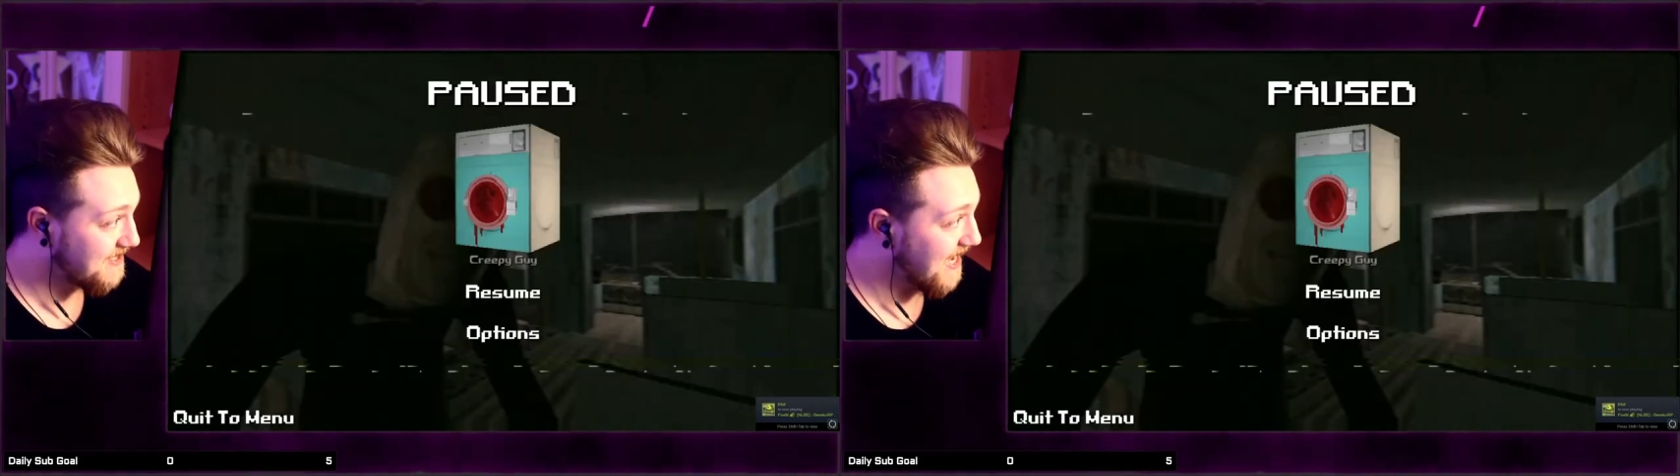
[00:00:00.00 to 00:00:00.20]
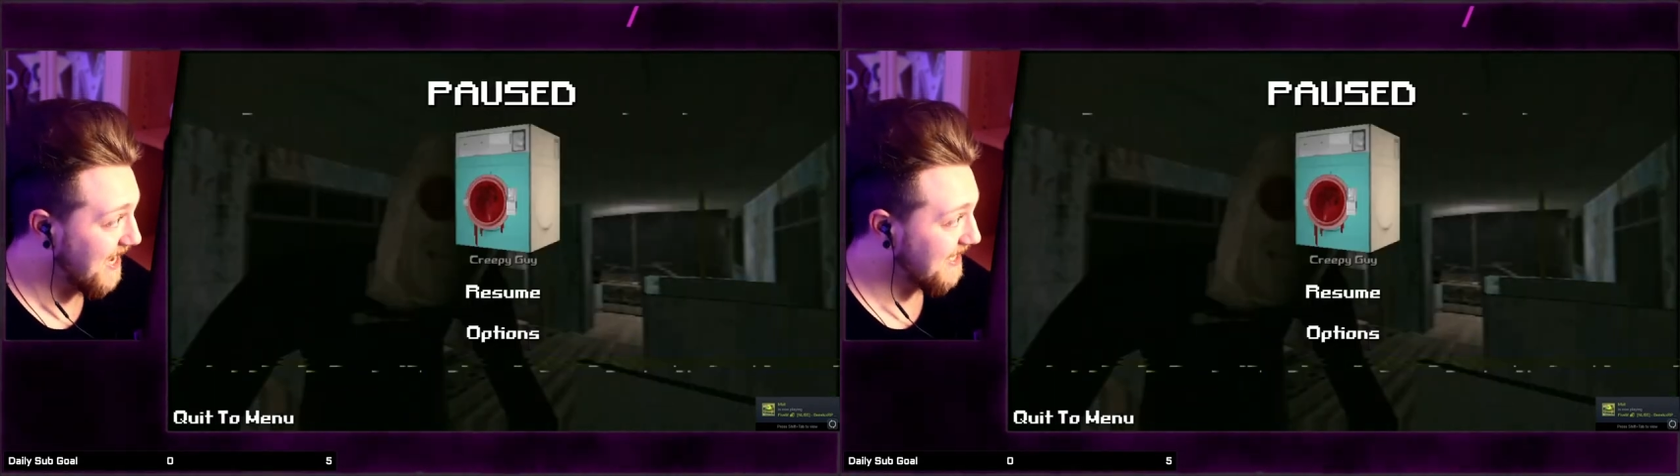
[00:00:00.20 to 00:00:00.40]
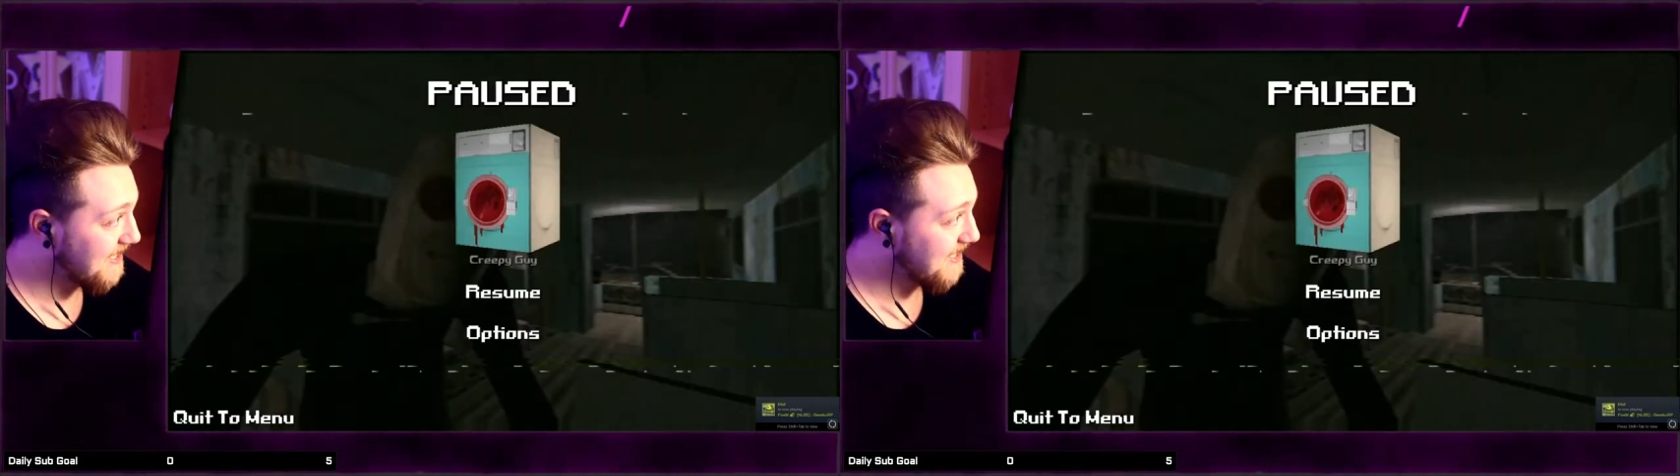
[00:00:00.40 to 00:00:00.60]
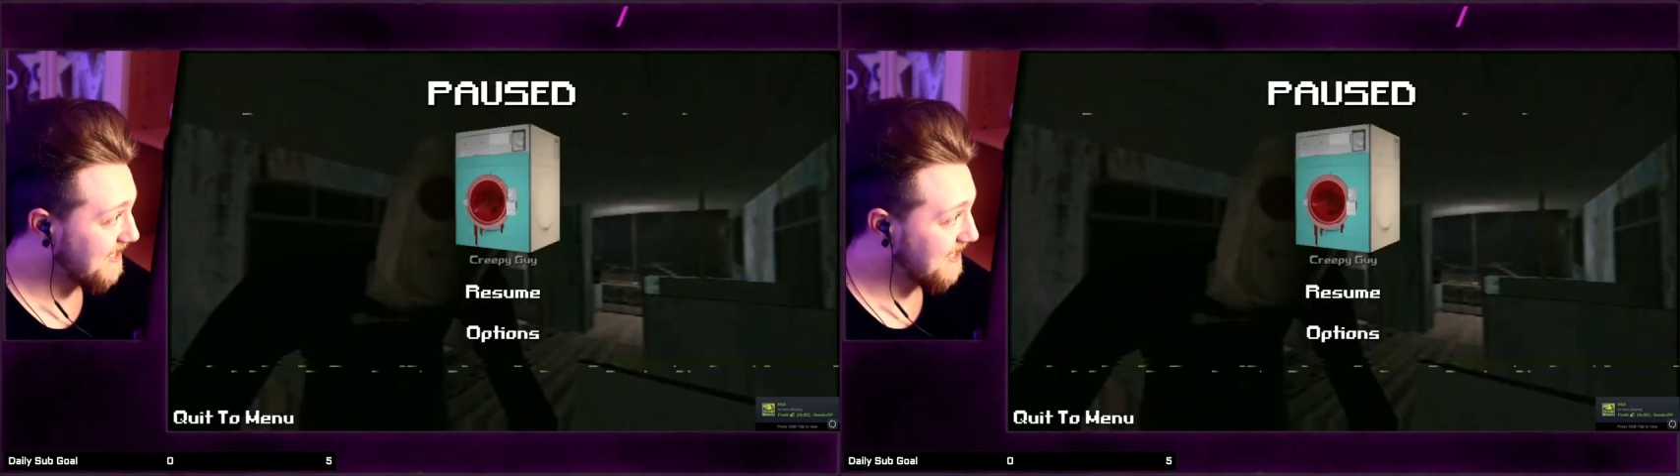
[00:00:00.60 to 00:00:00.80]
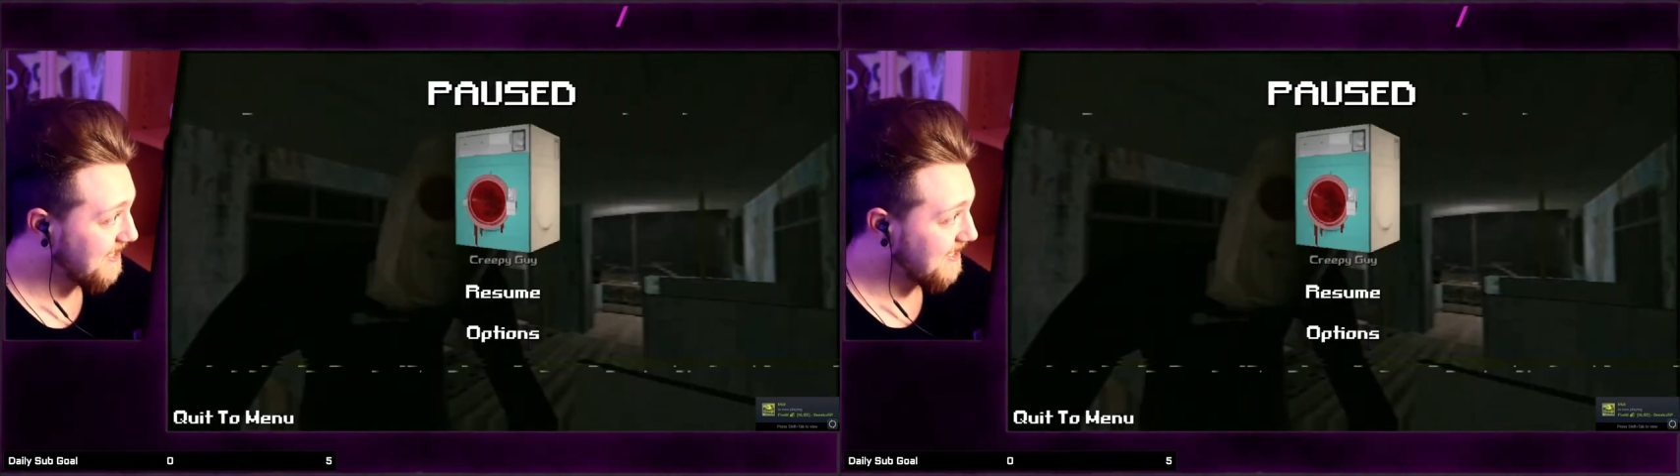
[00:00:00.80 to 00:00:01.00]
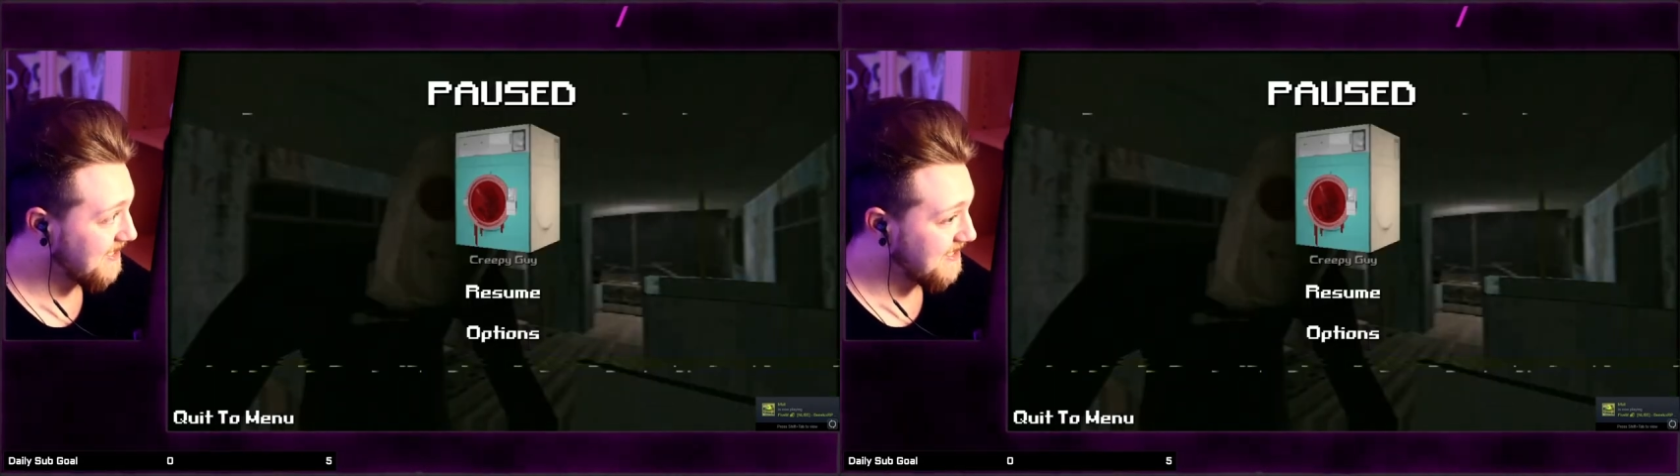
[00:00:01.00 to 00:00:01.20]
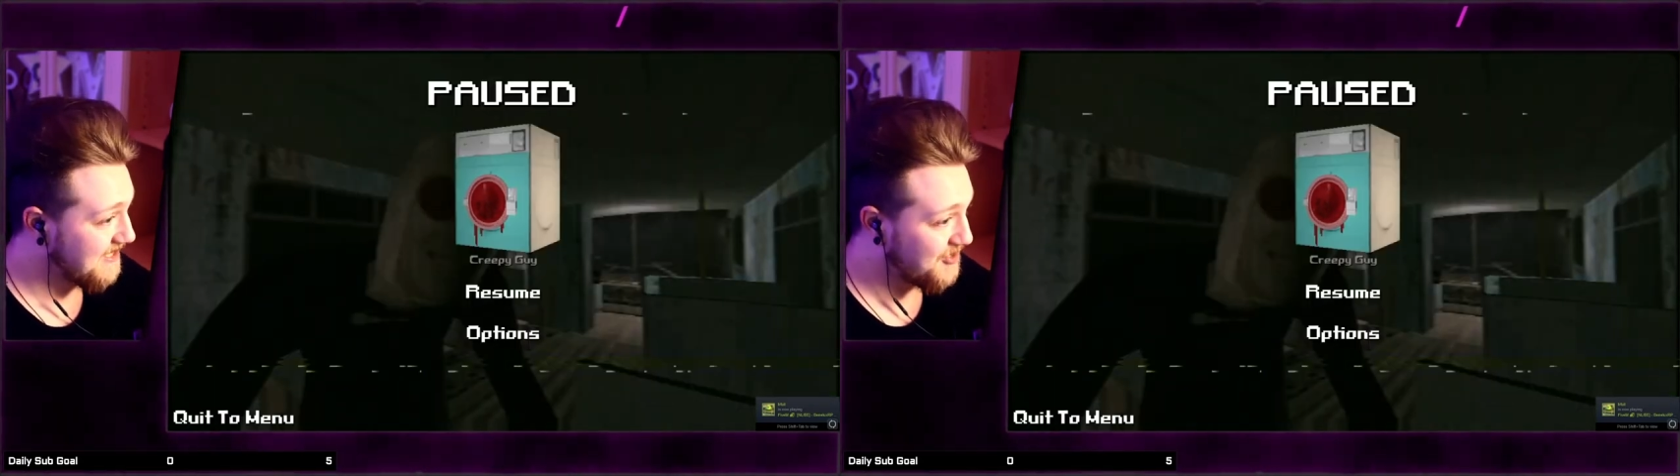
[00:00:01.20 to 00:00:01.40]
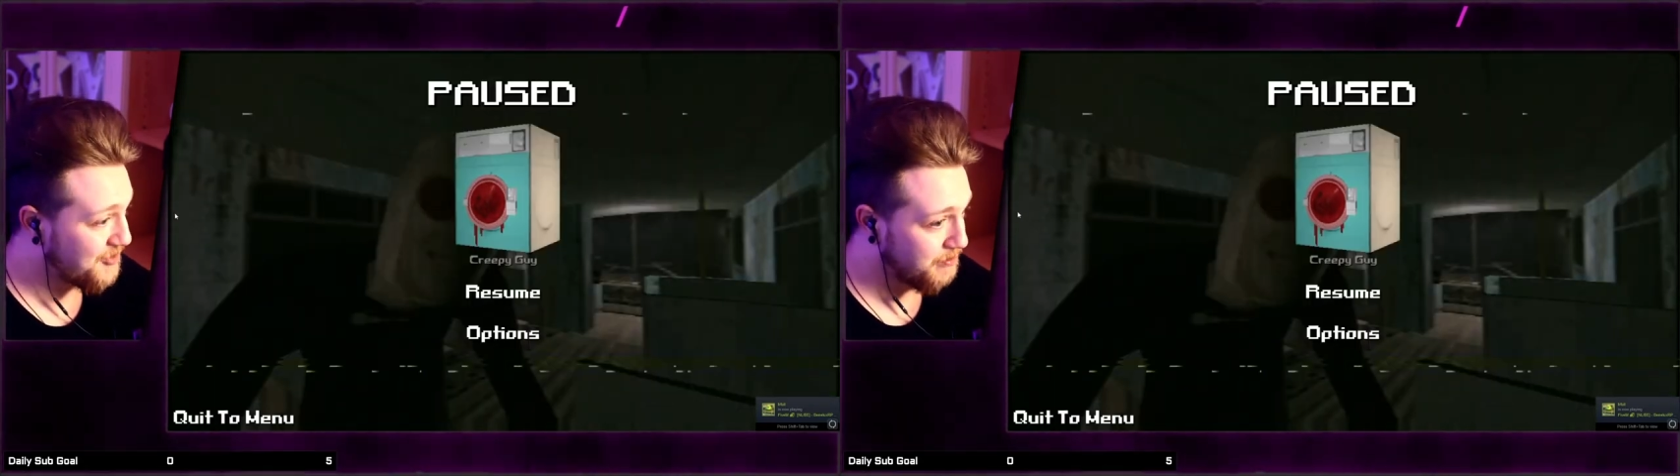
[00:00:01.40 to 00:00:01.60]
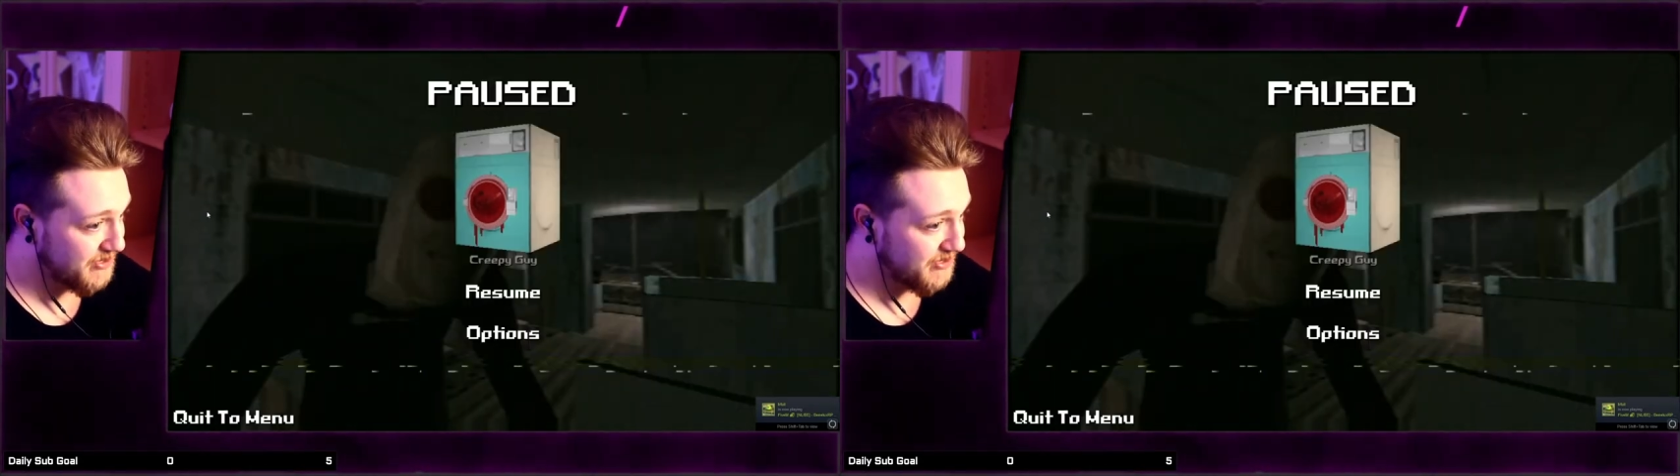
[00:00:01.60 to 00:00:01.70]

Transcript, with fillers: say, these jump